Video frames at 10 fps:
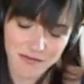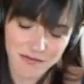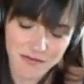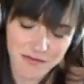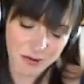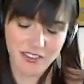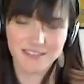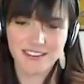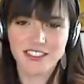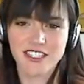yeah.
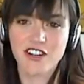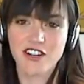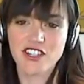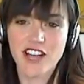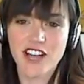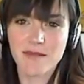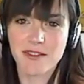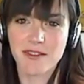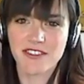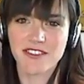well you did a great job
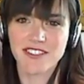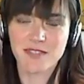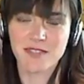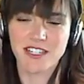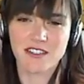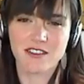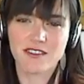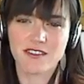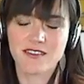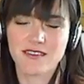you seems like you
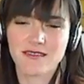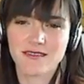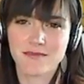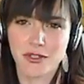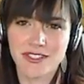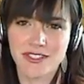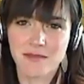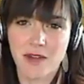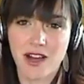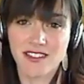built some
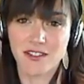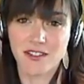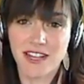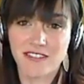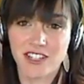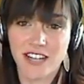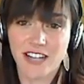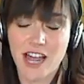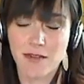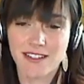awesome lifelong
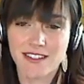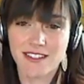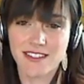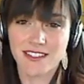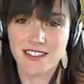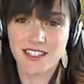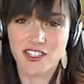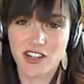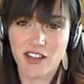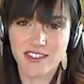habits to
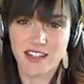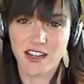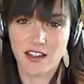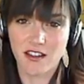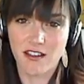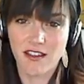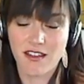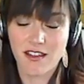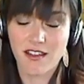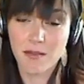get your health style
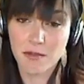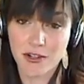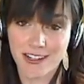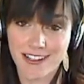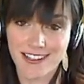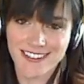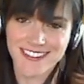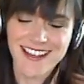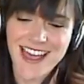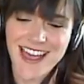upgraded.
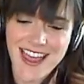Yep.